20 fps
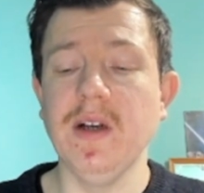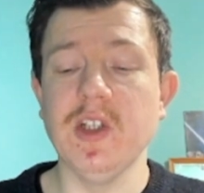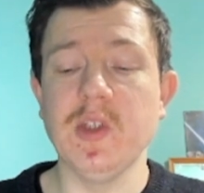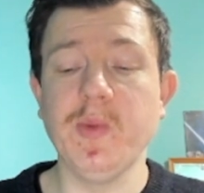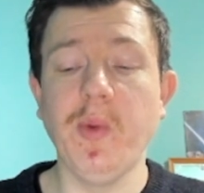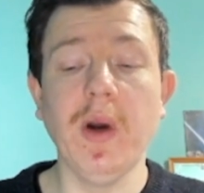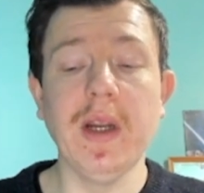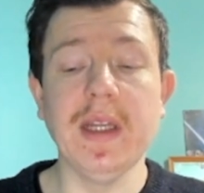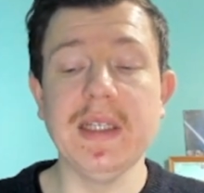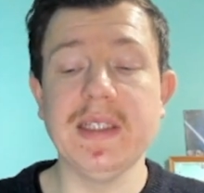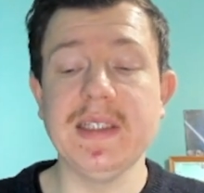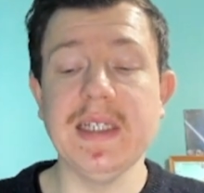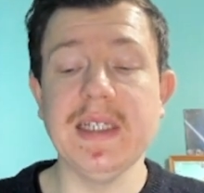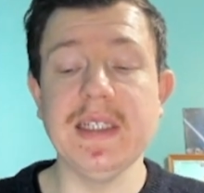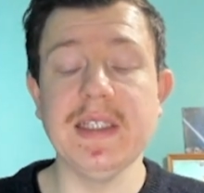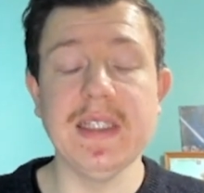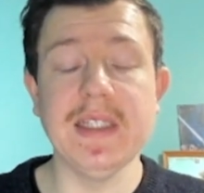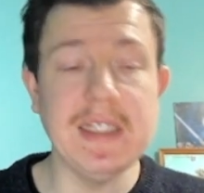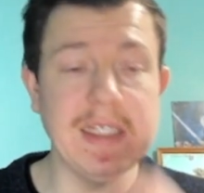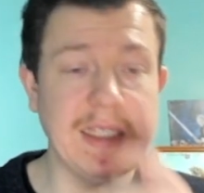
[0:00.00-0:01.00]
You know, spoiler
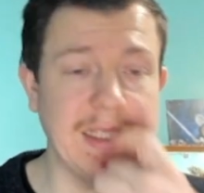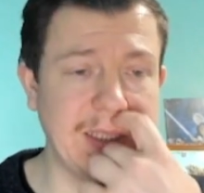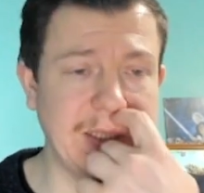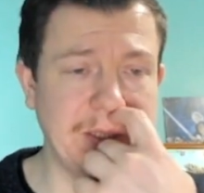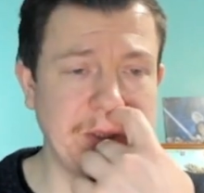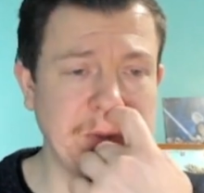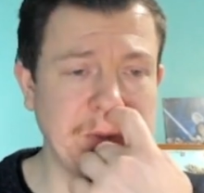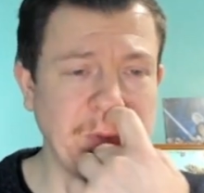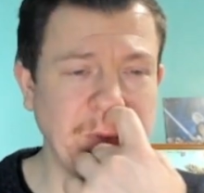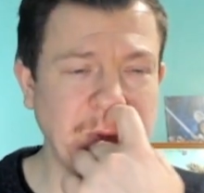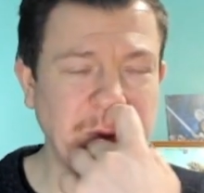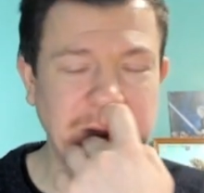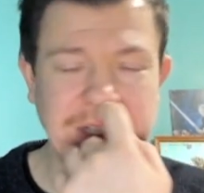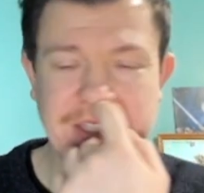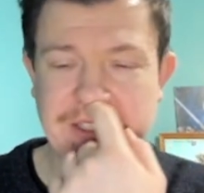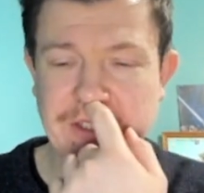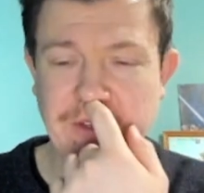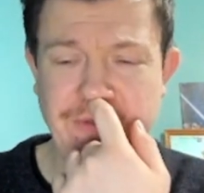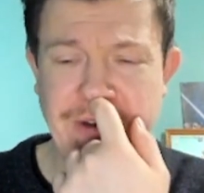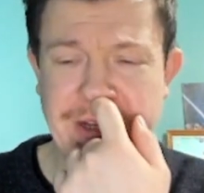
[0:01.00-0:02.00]
season is
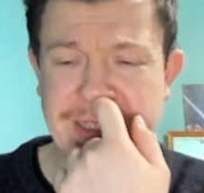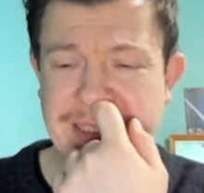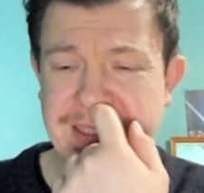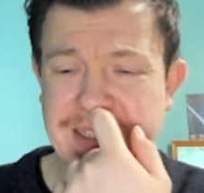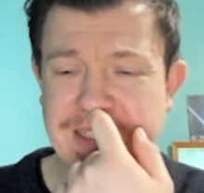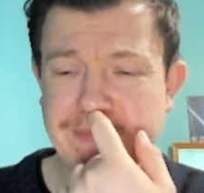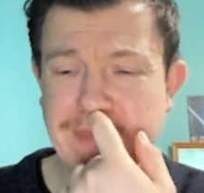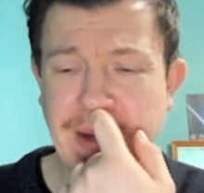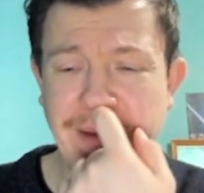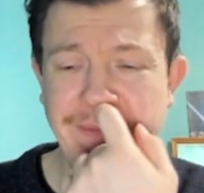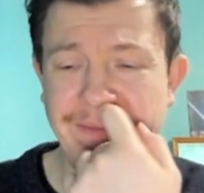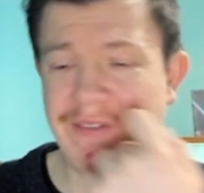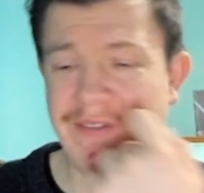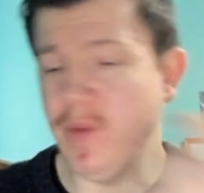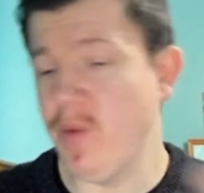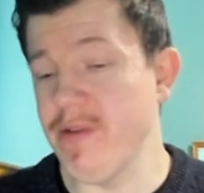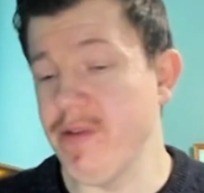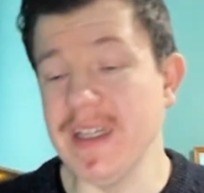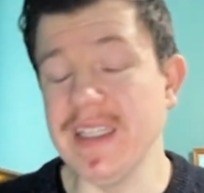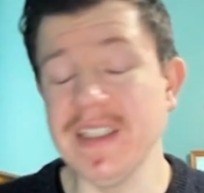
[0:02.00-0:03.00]
the rest of this month.
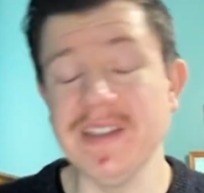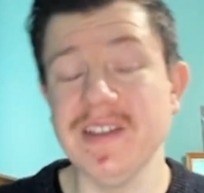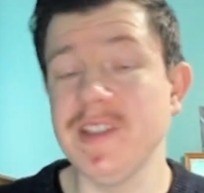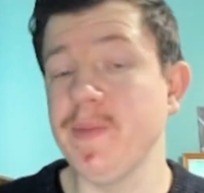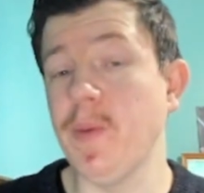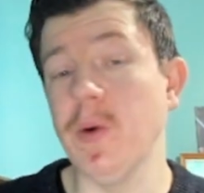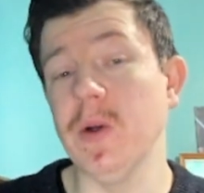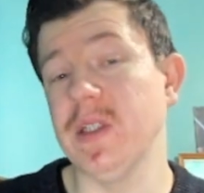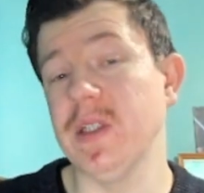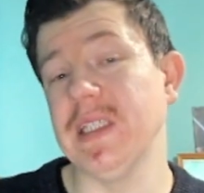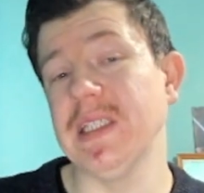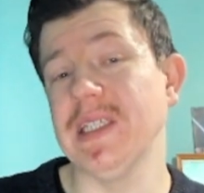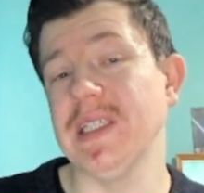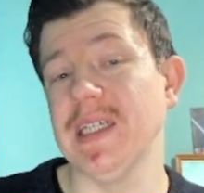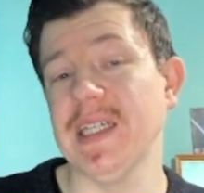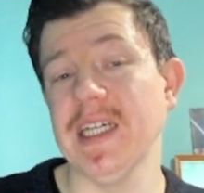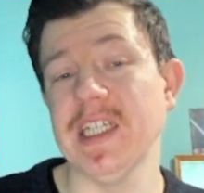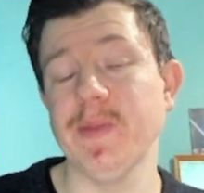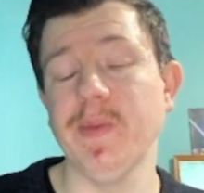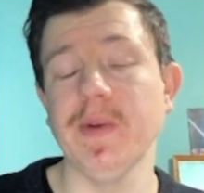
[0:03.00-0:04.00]
We're in spoiler
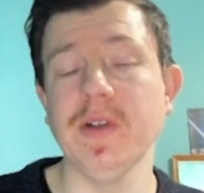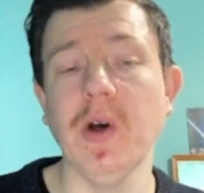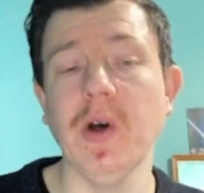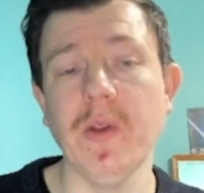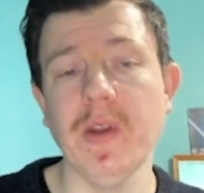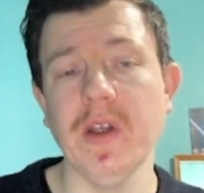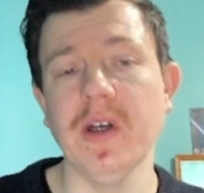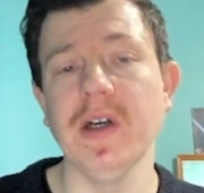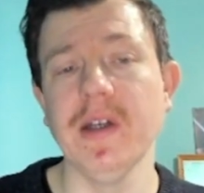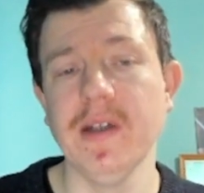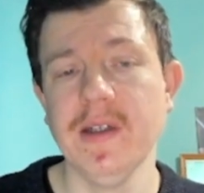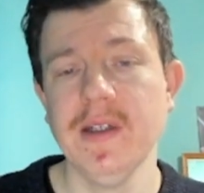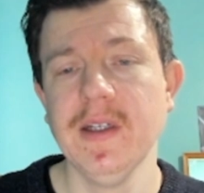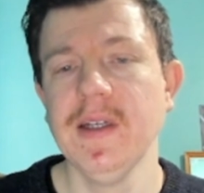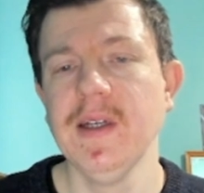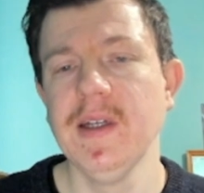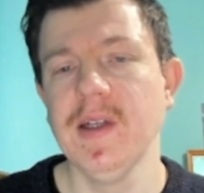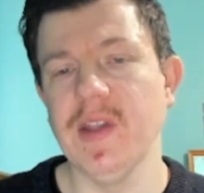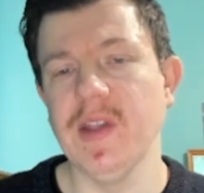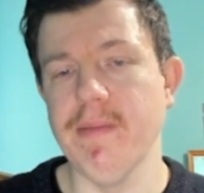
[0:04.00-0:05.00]
season, I guess, but not the
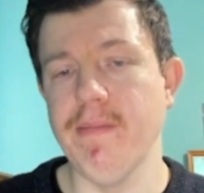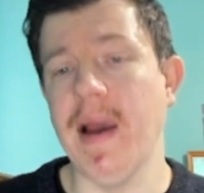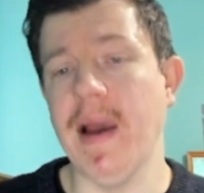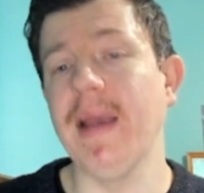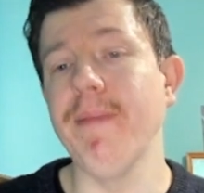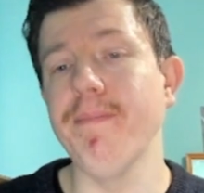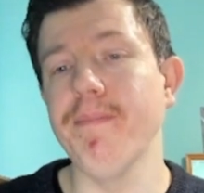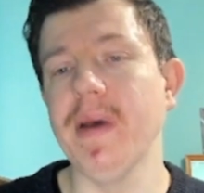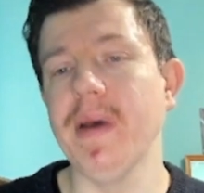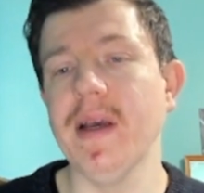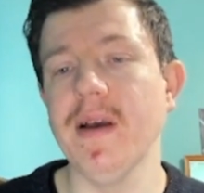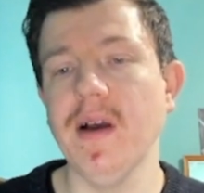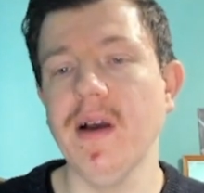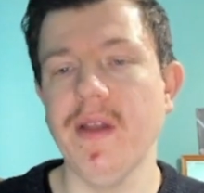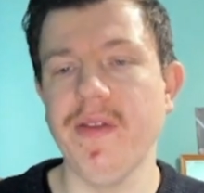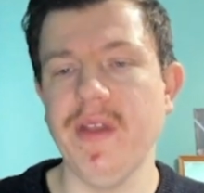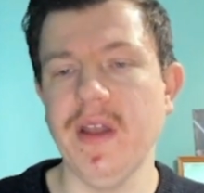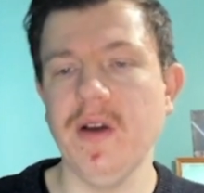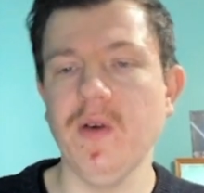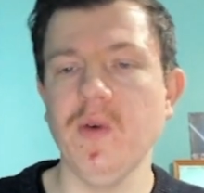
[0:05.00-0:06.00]
main bit,
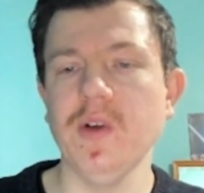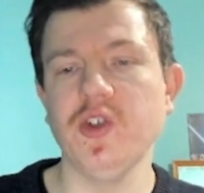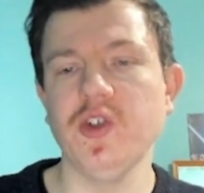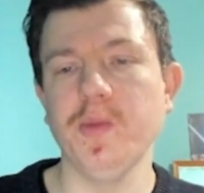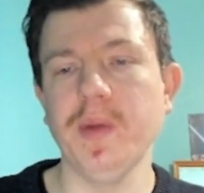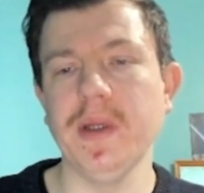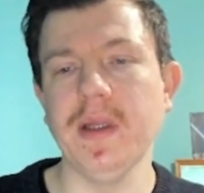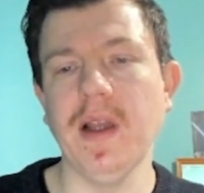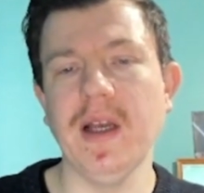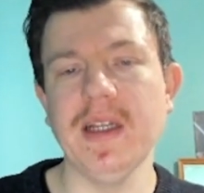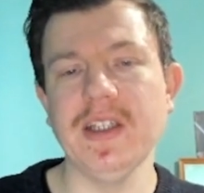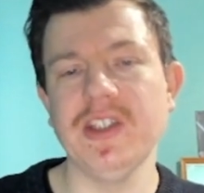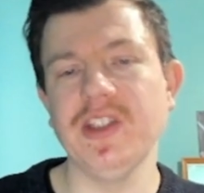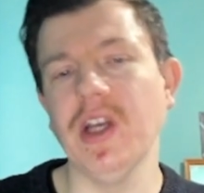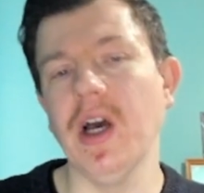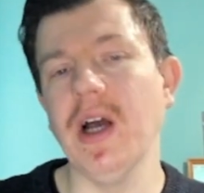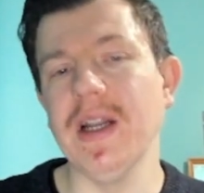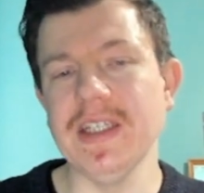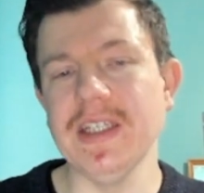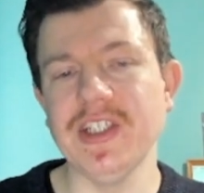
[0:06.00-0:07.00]
I think, which will be like
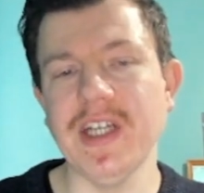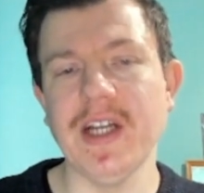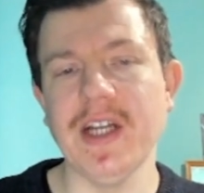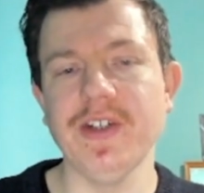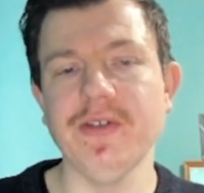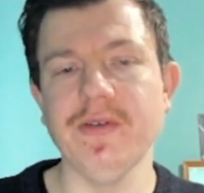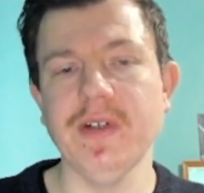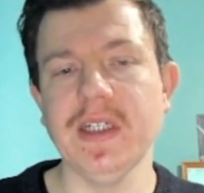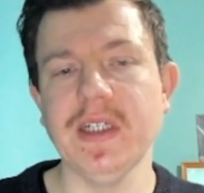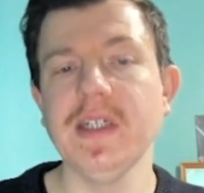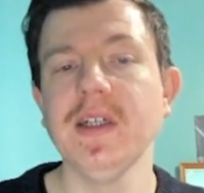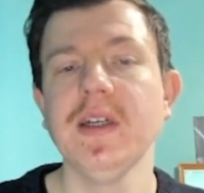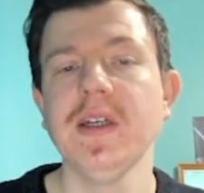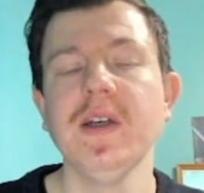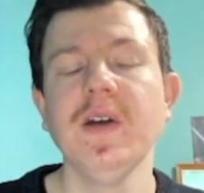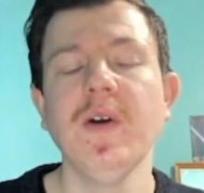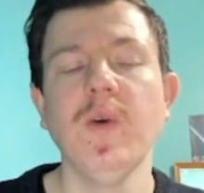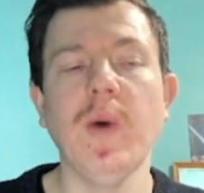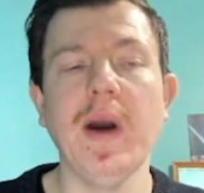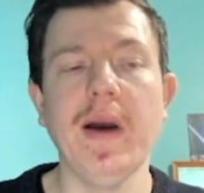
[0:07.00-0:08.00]
early January,
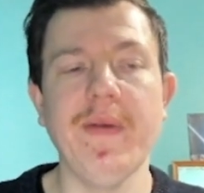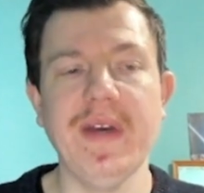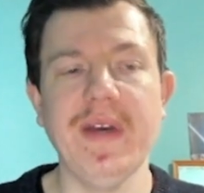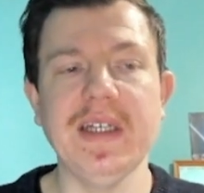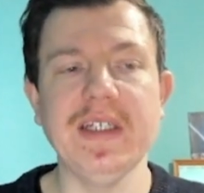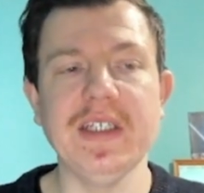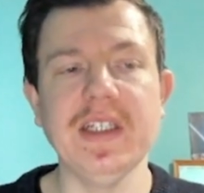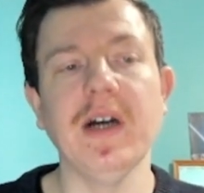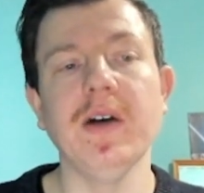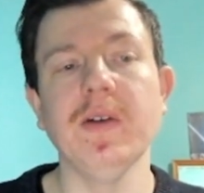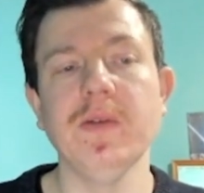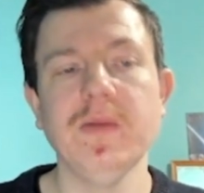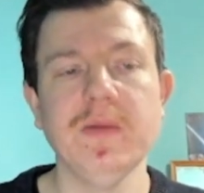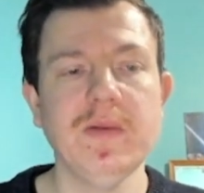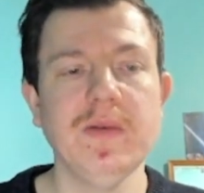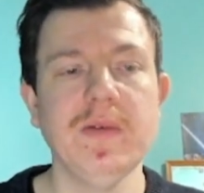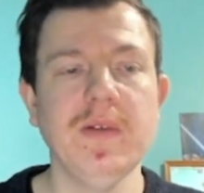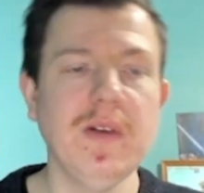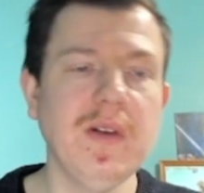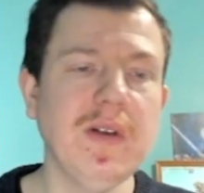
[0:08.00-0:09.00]
where they, you know,
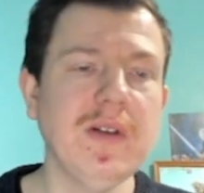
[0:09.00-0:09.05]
